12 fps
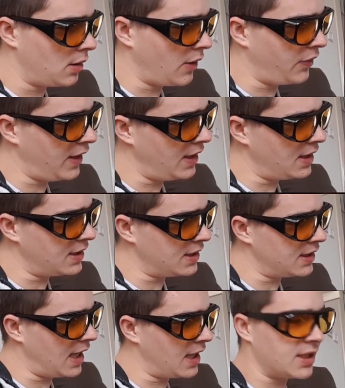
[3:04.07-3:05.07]
I think this
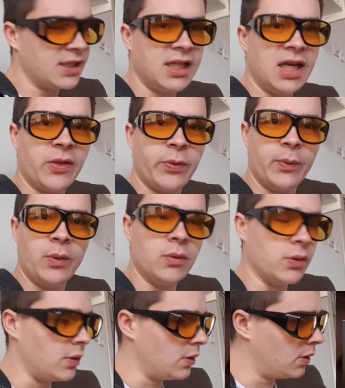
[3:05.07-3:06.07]
is like
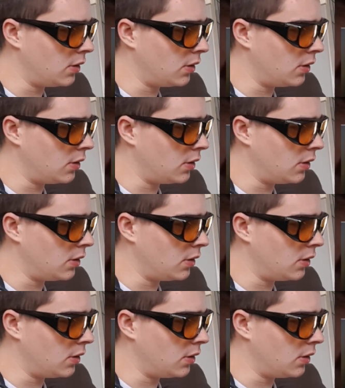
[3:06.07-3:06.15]
see-through.